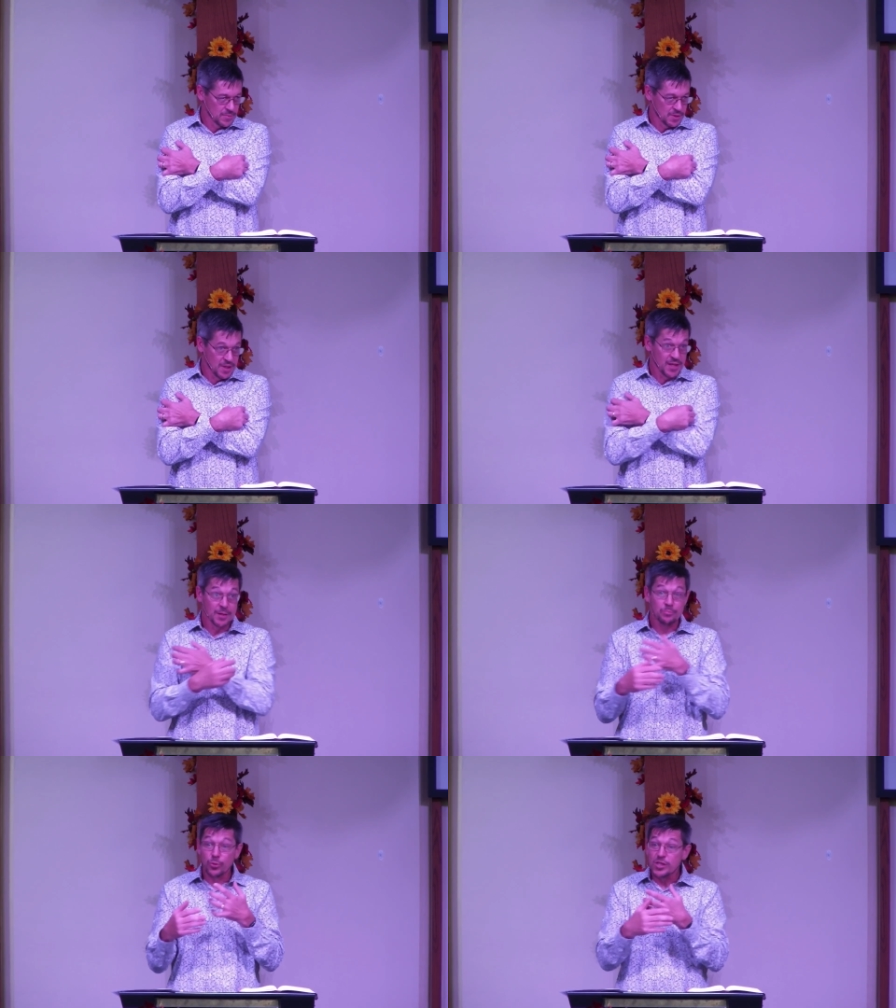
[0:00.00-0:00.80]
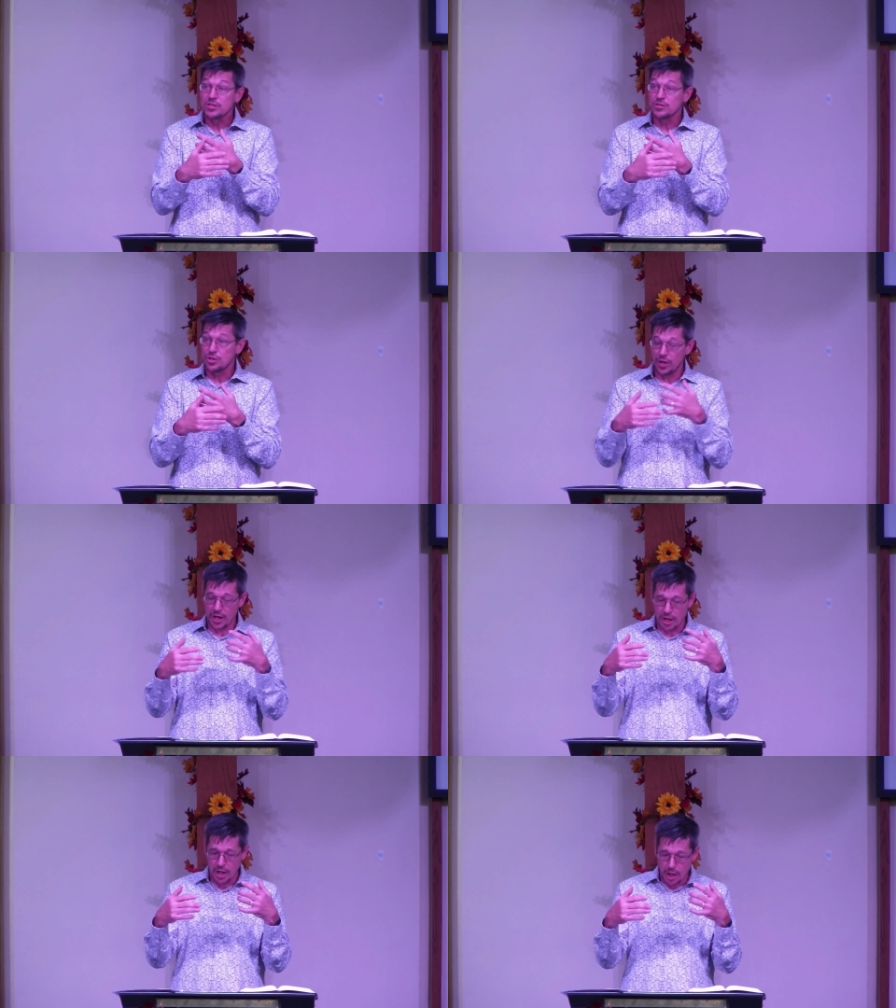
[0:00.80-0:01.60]
It imprisons you, it
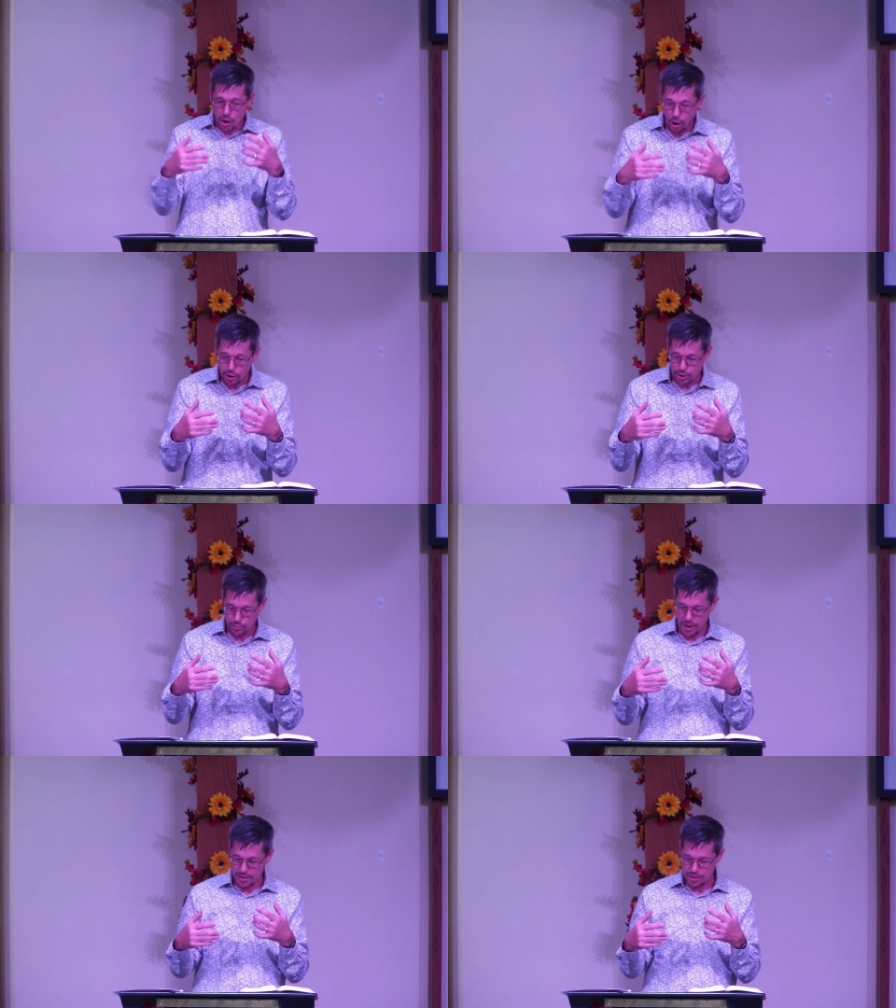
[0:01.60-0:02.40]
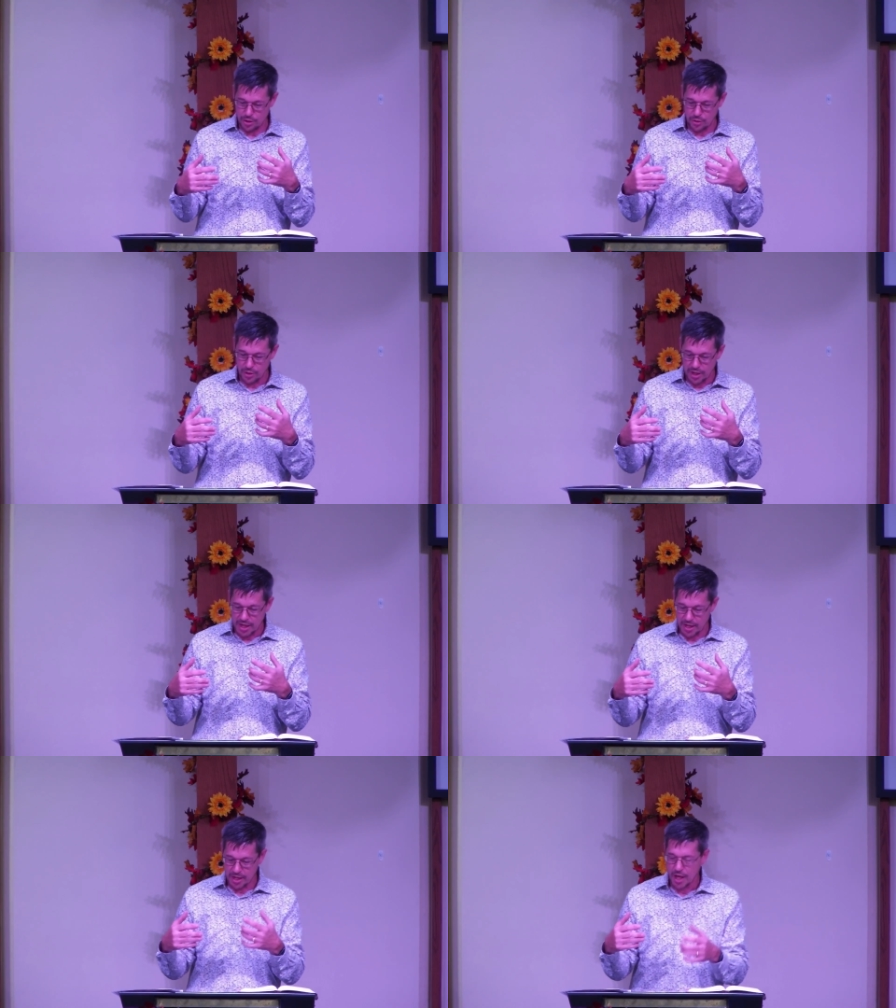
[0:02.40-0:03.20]
incarcerates you
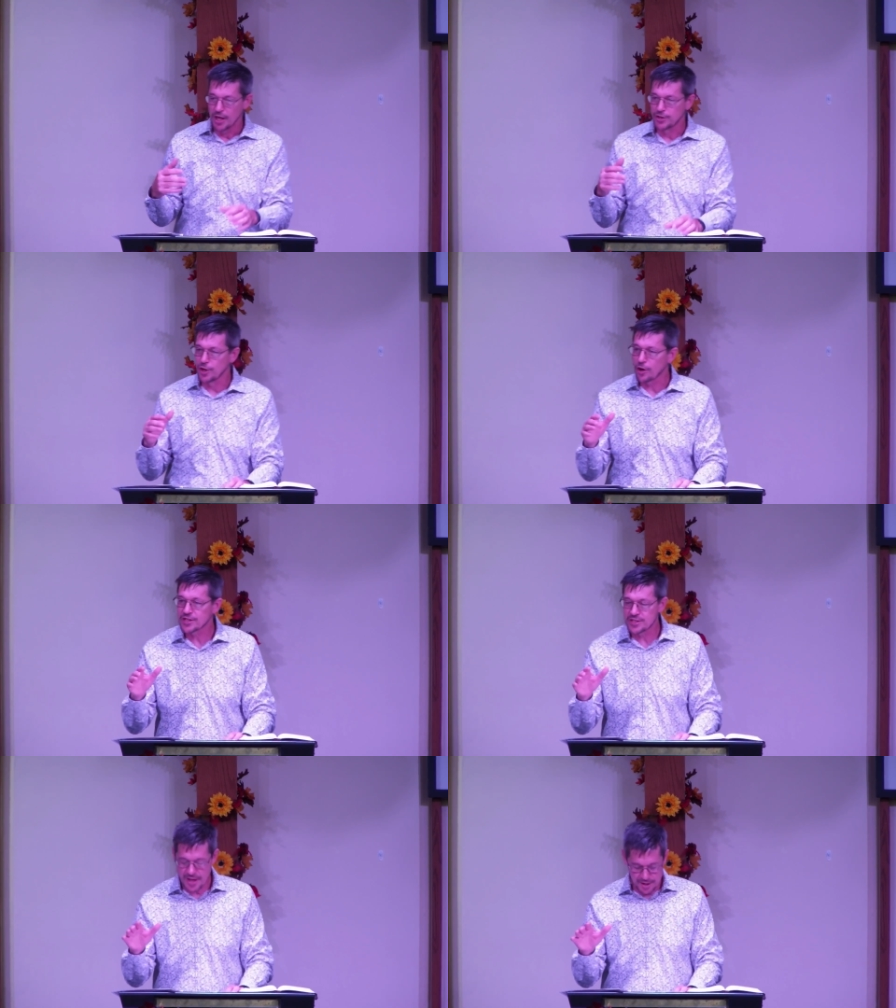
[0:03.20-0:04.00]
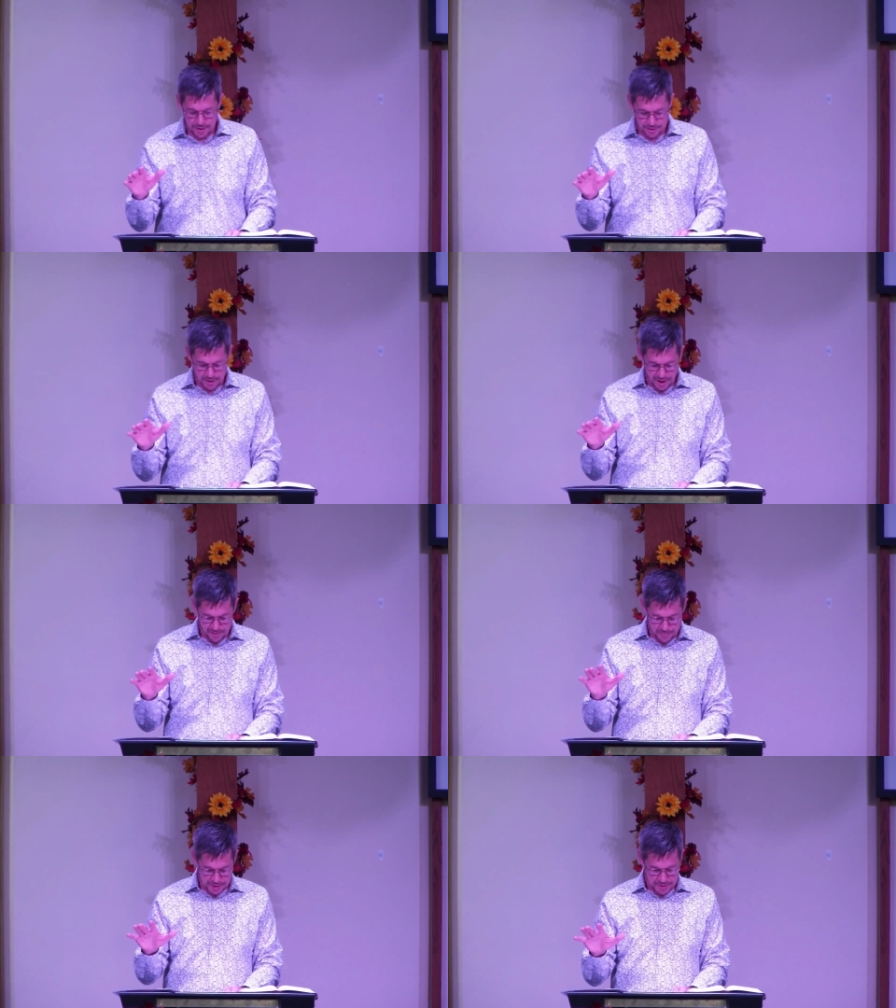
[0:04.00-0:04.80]
in a dark cellar of
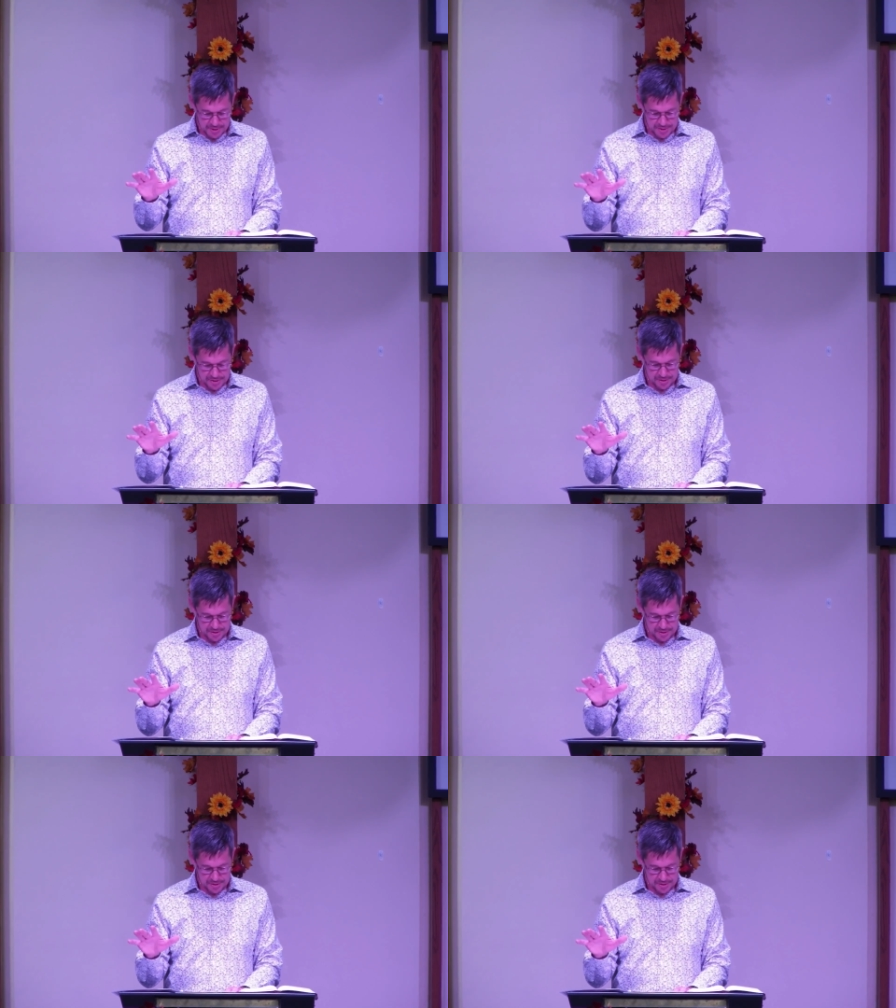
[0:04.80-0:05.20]
bitterness.